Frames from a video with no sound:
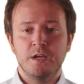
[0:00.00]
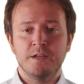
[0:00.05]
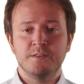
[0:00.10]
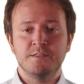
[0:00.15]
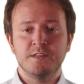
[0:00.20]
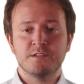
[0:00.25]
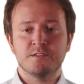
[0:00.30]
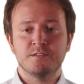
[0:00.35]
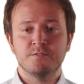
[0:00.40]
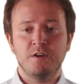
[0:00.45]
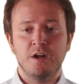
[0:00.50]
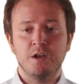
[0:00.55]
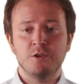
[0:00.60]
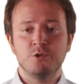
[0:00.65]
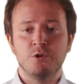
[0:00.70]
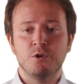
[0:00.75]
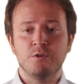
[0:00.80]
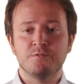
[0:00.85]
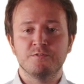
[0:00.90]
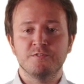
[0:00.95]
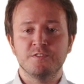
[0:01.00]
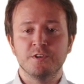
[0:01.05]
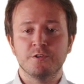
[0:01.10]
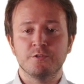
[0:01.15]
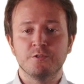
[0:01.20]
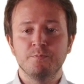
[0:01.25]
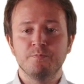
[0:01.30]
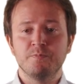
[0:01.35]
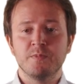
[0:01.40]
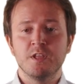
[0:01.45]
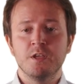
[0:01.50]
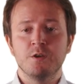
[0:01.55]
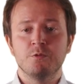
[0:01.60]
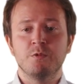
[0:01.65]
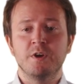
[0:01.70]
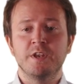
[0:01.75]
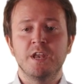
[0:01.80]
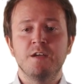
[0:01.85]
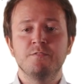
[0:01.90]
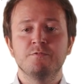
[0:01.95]
and takes the value of 0
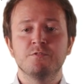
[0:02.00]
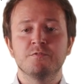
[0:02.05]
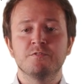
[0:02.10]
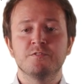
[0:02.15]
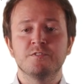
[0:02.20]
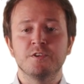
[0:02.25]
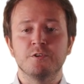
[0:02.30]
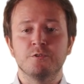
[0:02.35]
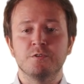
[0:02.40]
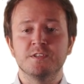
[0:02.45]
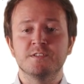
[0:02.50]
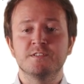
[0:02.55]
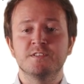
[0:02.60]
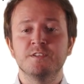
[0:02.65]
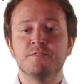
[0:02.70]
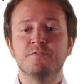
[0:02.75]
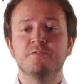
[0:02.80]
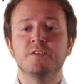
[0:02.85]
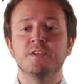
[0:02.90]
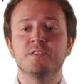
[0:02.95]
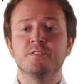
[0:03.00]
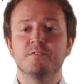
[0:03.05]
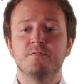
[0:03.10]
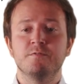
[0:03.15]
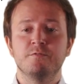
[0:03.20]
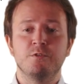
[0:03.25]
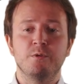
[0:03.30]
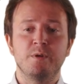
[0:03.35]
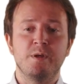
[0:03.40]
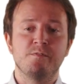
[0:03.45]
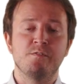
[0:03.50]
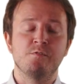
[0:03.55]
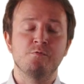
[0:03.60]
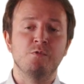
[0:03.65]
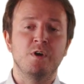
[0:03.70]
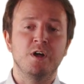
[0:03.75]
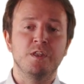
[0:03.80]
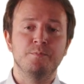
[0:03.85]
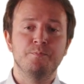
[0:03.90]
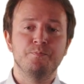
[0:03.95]
when f of 0 is different from f
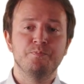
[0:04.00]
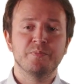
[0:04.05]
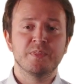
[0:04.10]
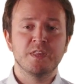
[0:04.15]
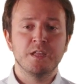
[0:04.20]
of 1.